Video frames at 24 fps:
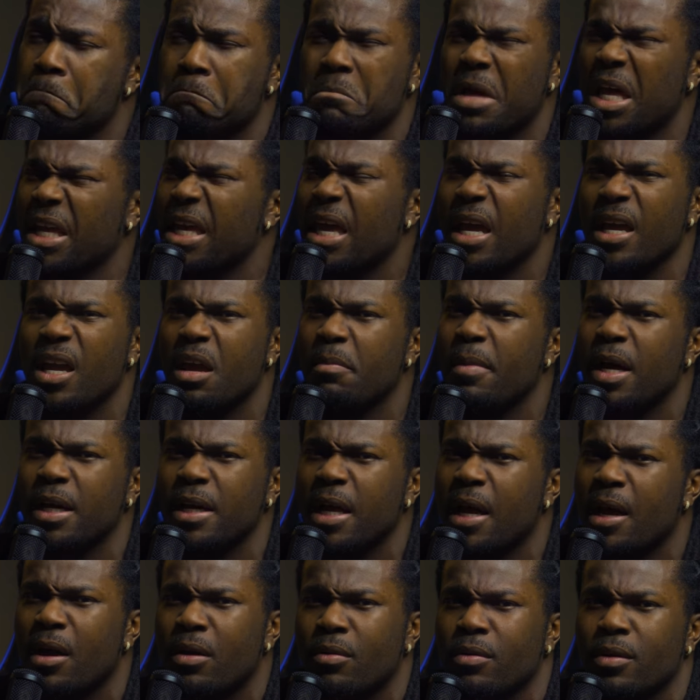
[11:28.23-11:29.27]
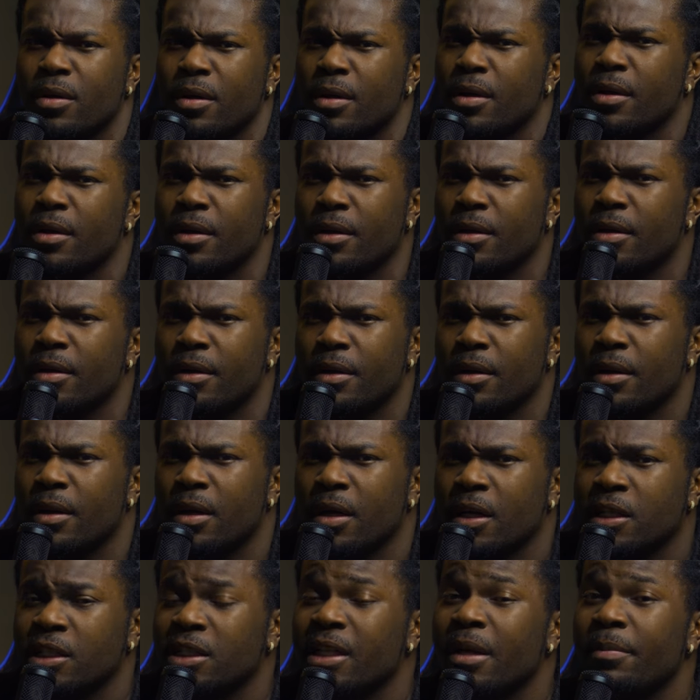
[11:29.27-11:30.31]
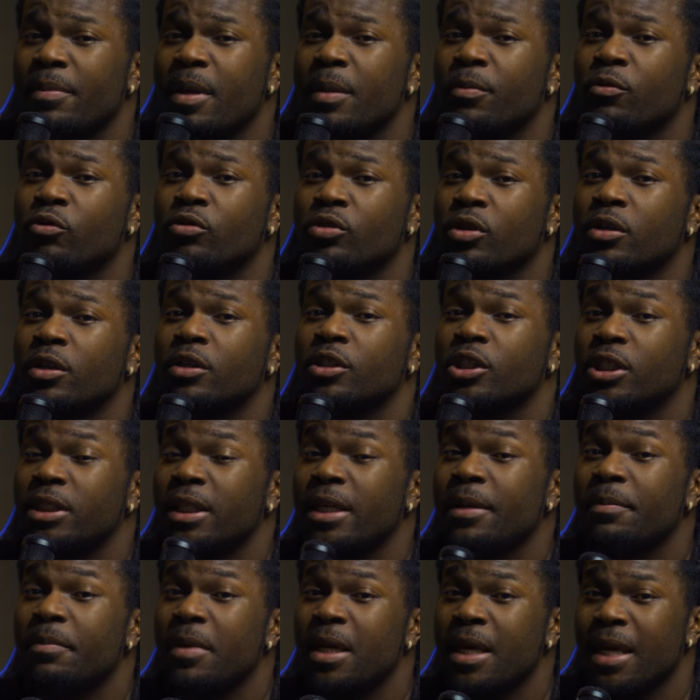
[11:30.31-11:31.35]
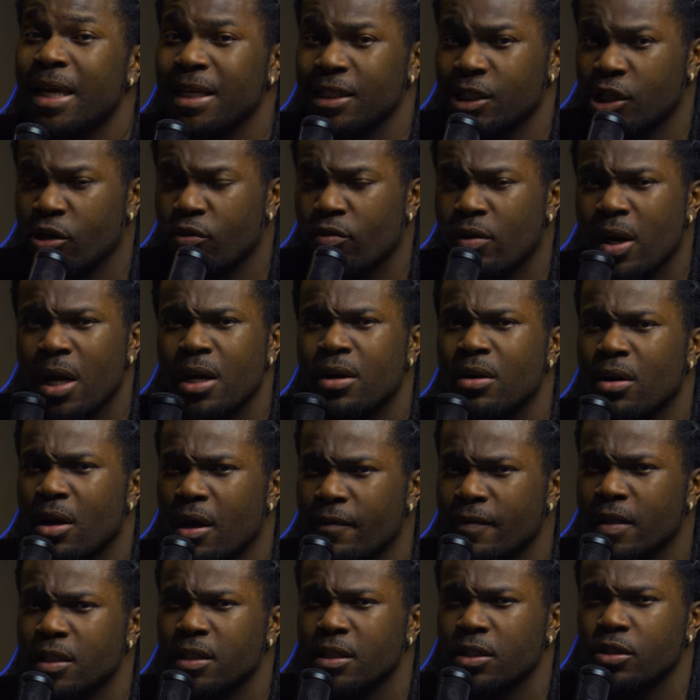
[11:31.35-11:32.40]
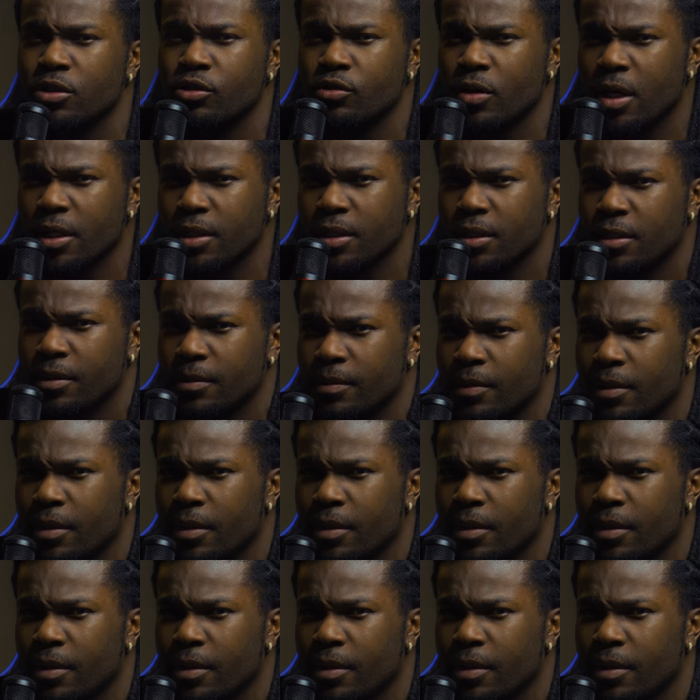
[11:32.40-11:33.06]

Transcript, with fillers: I can't come out now. Because then people are going to see me as the creator of this destruction,